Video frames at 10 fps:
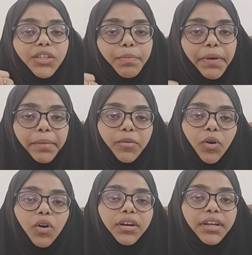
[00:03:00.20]
Supreme
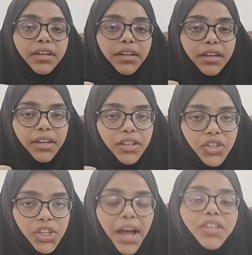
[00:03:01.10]
Court
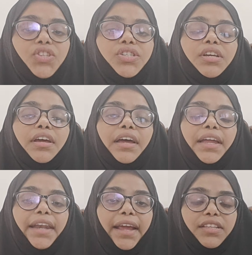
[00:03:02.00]
judge,
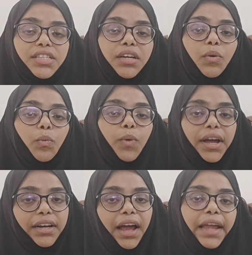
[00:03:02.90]
next
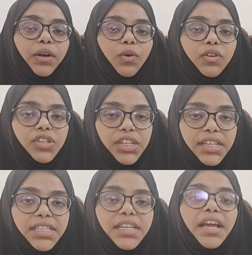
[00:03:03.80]
one High Court
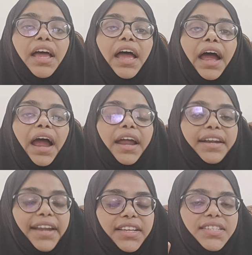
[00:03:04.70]
judge,
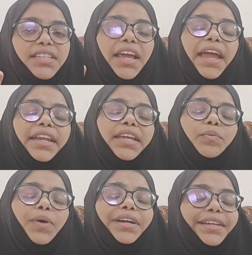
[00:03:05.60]
and next any
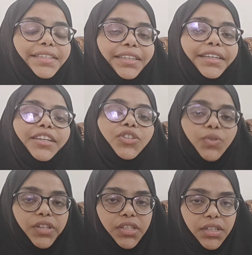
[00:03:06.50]
one distinct
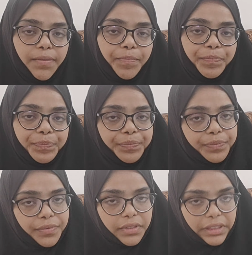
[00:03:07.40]
jurist.
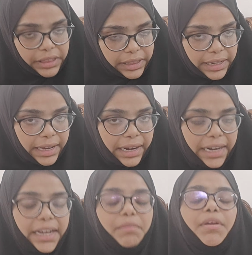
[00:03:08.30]

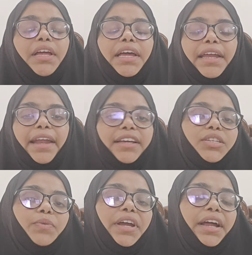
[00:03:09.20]
Clear?
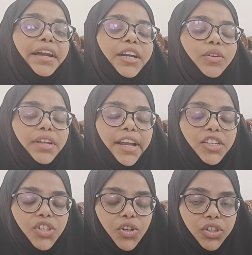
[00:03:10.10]
Next, we are heading to the
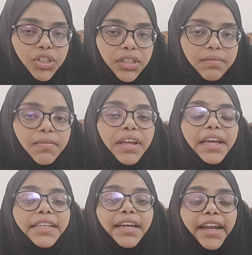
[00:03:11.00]
next question.
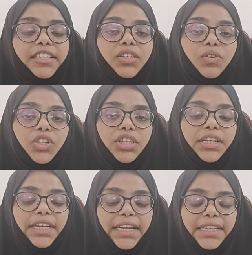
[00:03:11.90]
The next
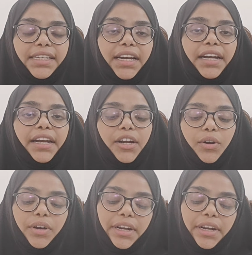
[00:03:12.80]
question is related.